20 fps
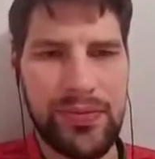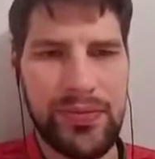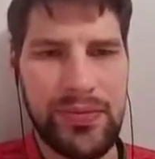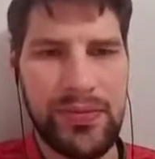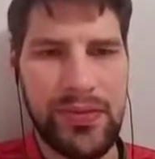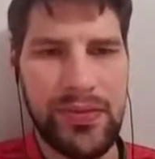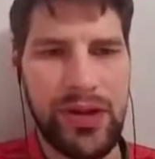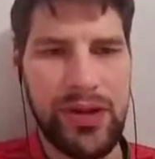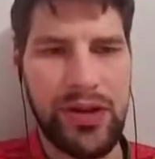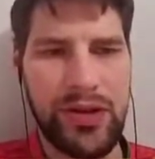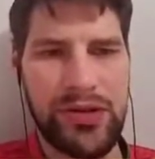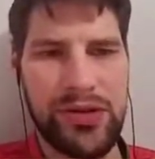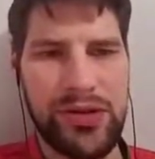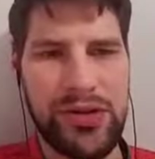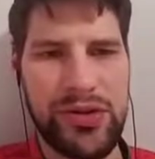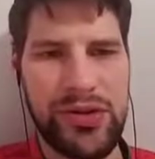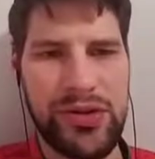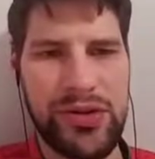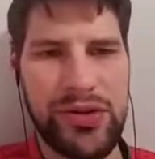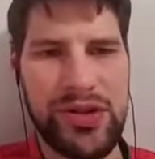and you also
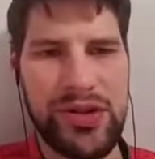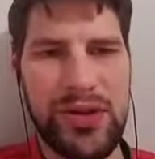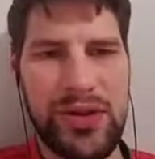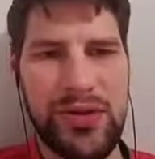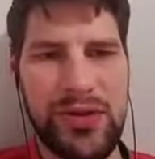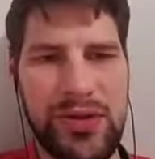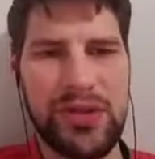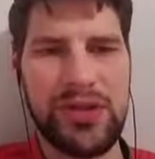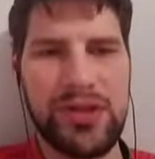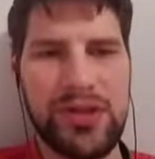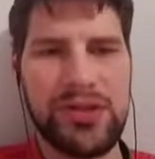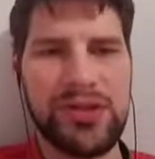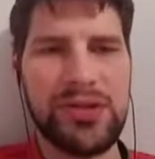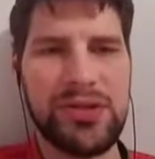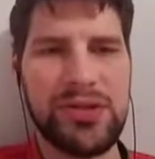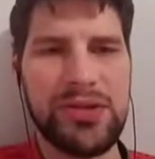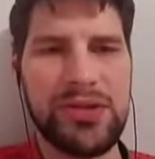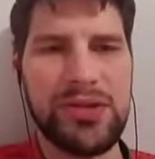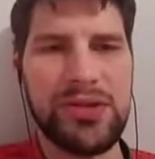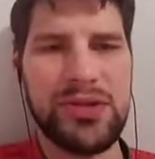notice he did the siege
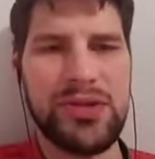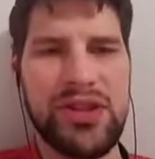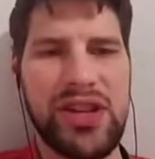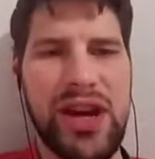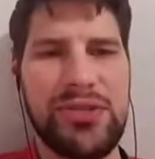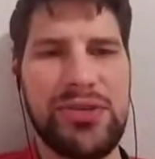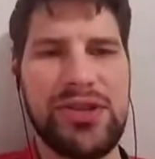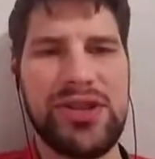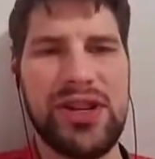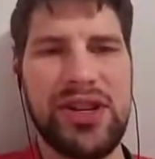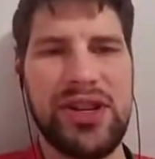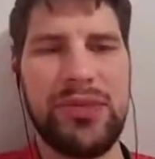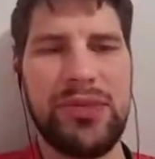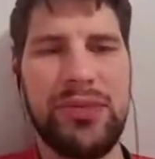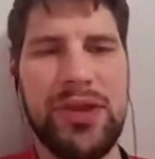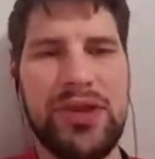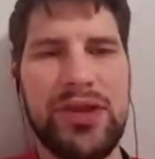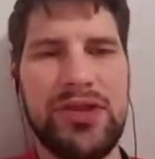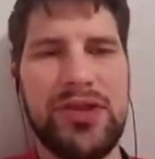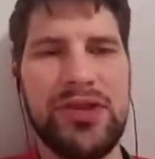machine on the opposite side of the
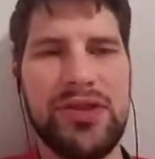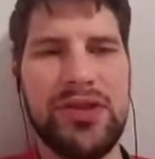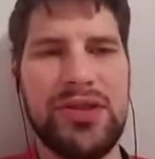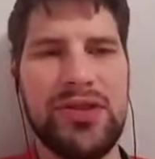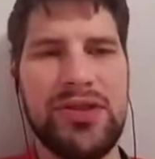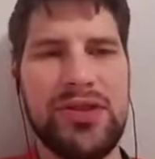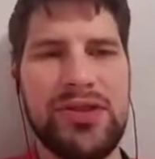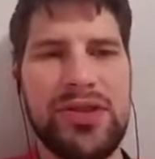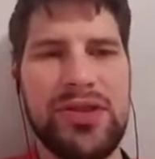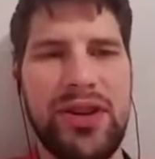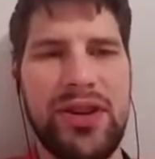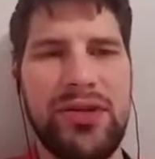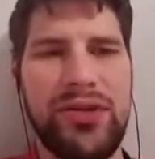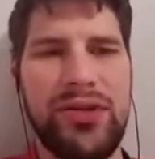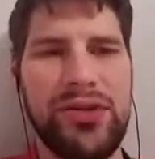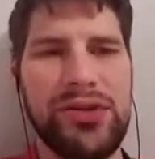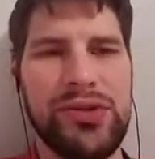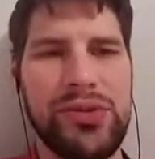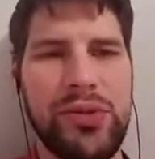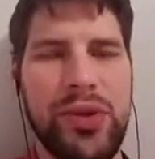base because his town hall
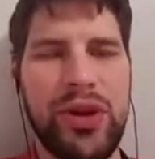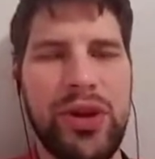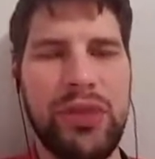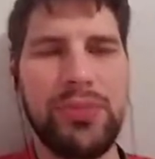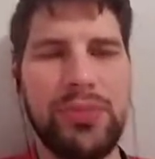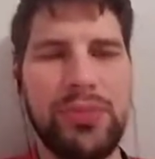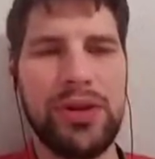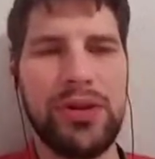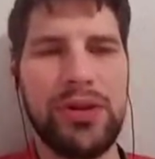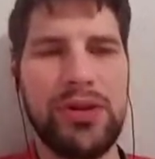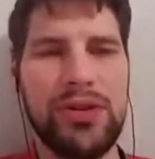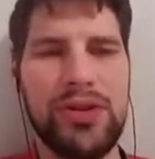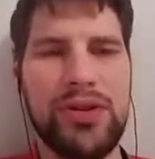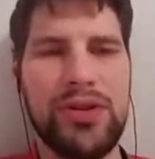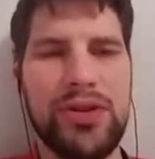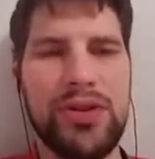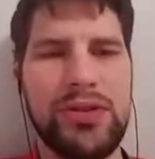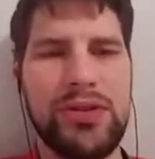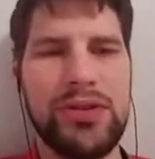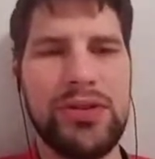is way up here.
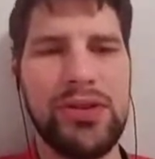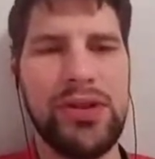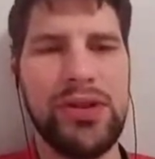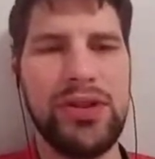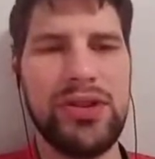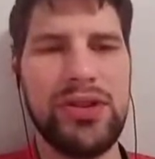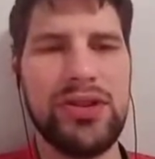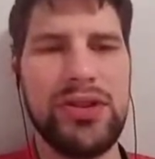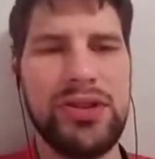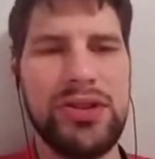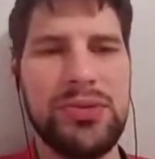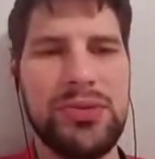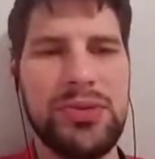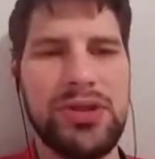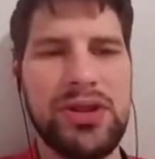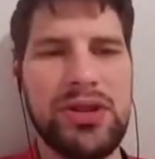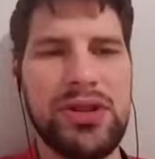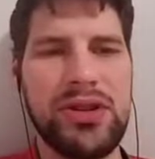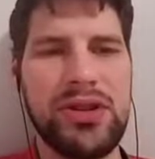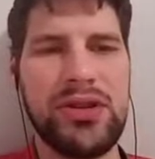So now the siege
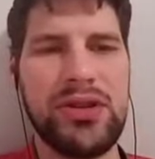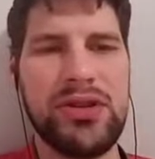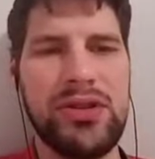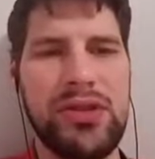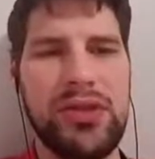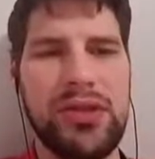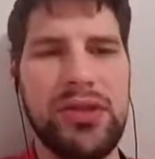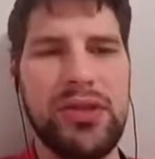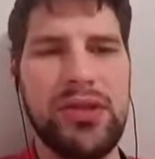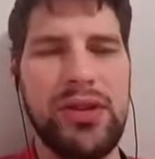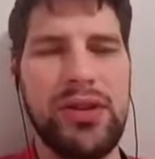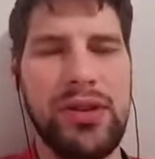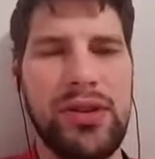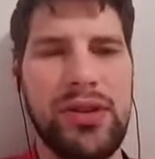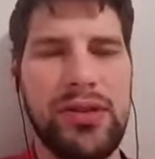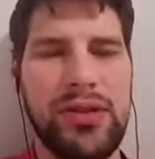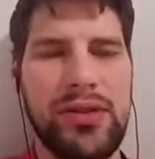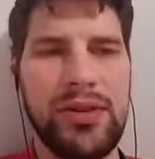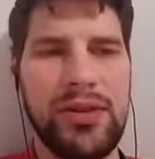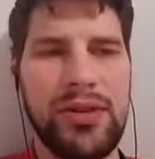machine can
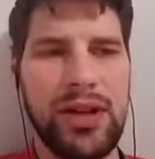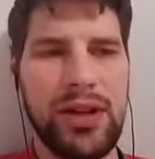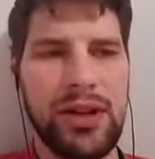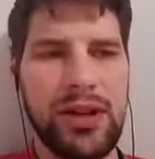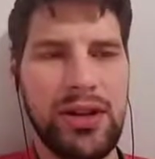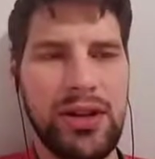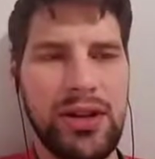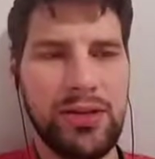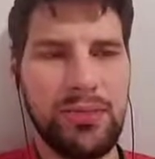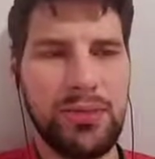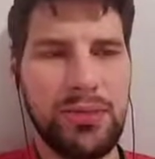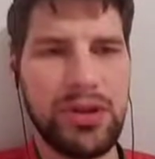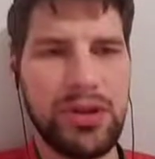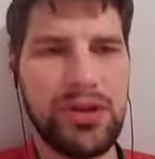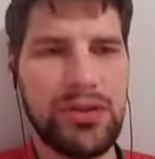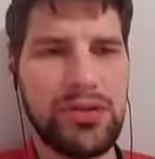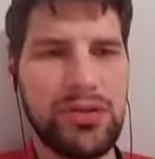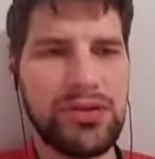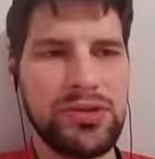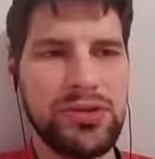be
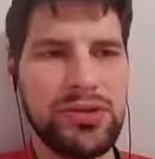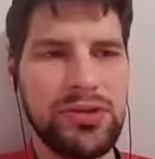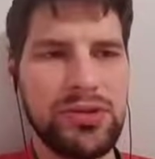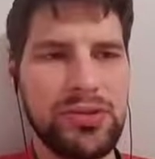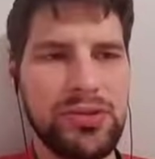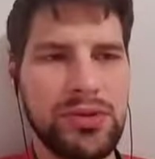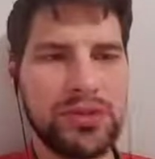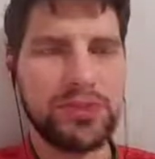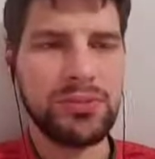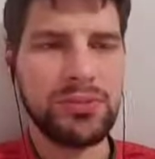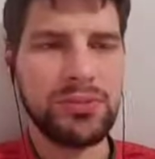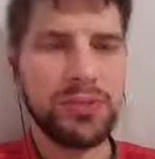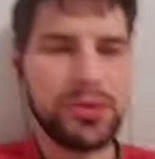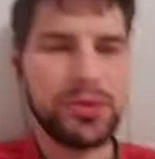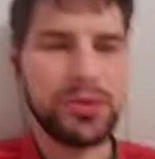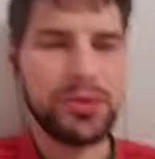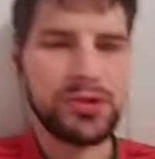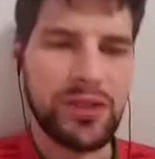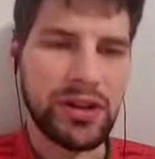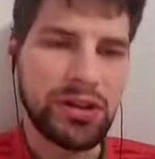used to its most
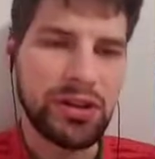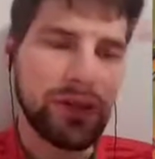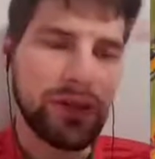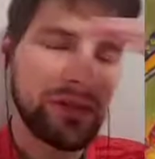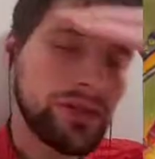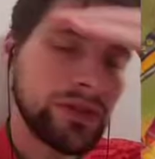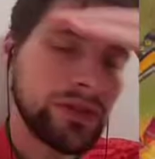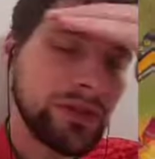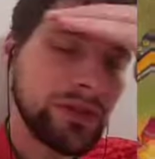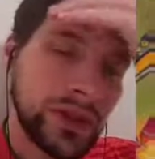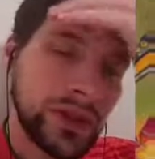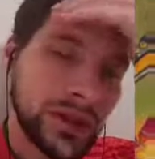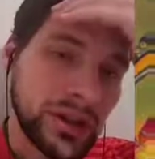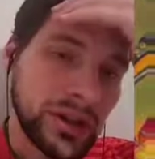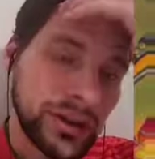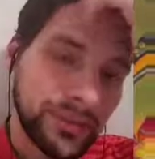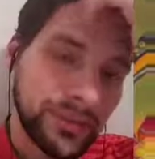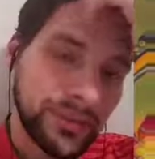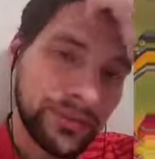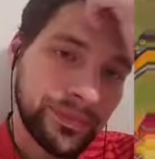effective,
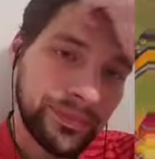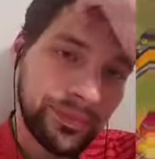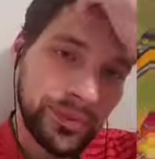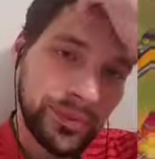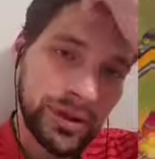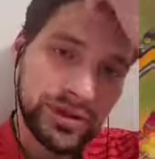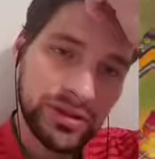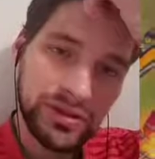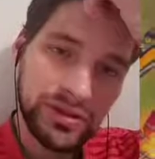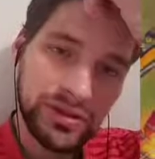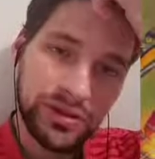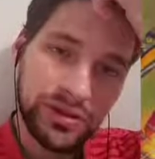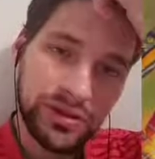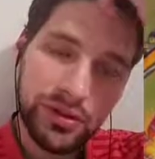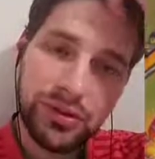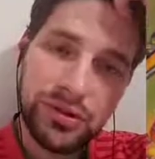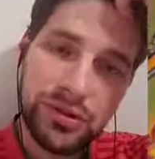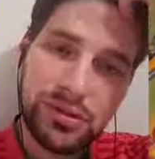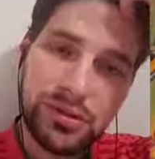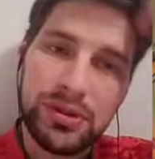because it'll go
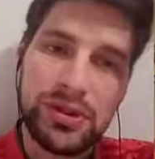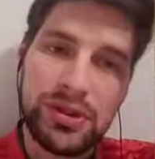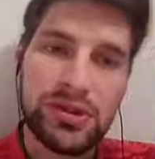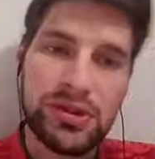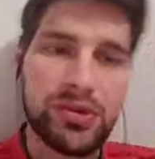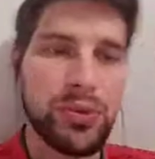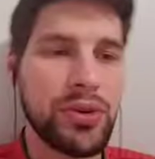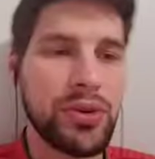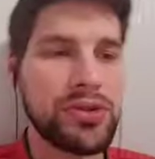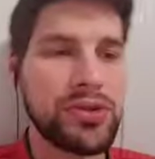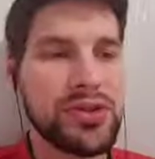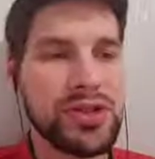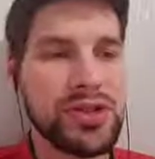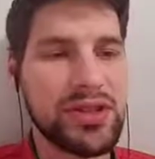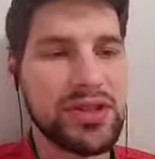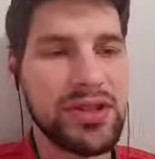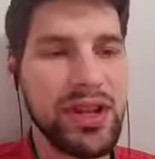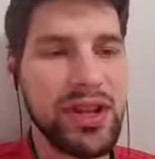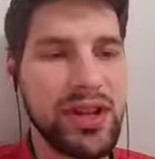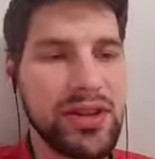through as much walls as it
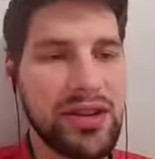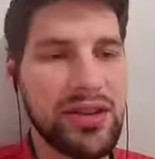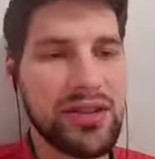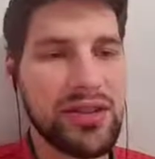can.